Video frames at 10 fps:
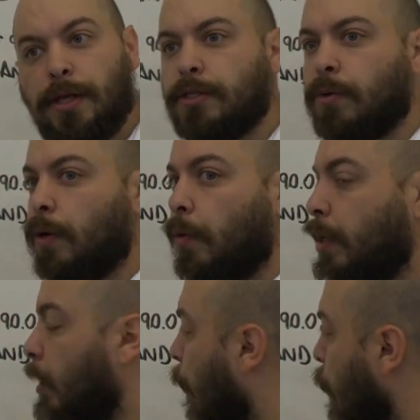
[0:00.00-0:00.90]
So we're going
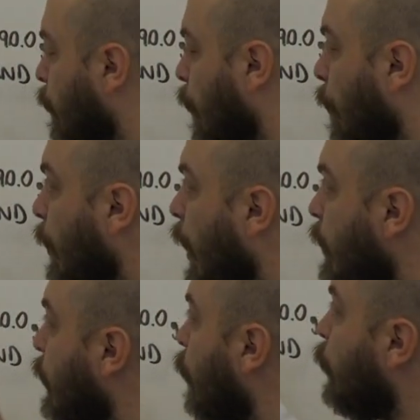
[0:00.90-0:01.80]
into moles of carbon
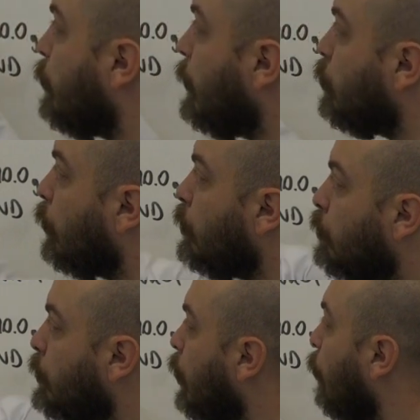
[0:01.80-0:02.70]
dioxide, which means we're
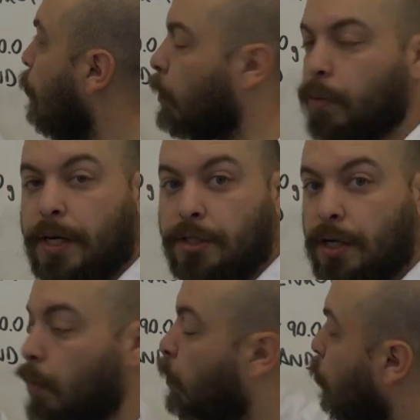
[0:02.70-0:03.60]
using our mole
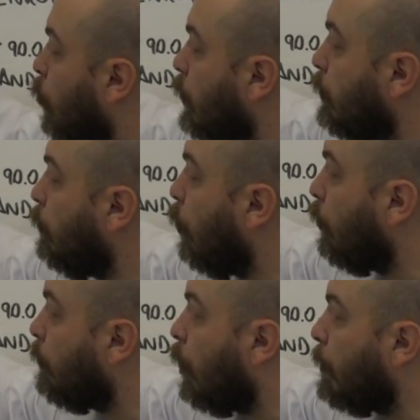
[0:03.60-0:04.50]
ratio, one mole
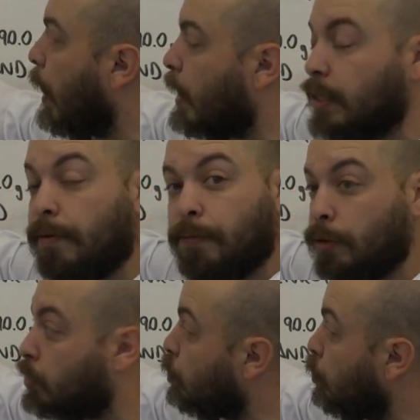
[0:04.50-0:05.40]
of carbon dioxide for
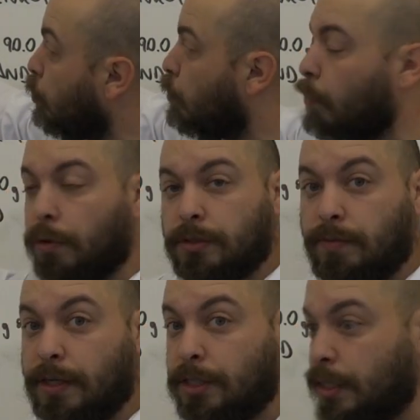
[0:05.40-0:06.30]
two moles of
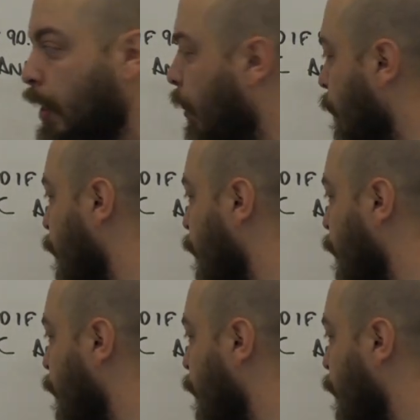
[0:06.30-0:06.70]
HCl.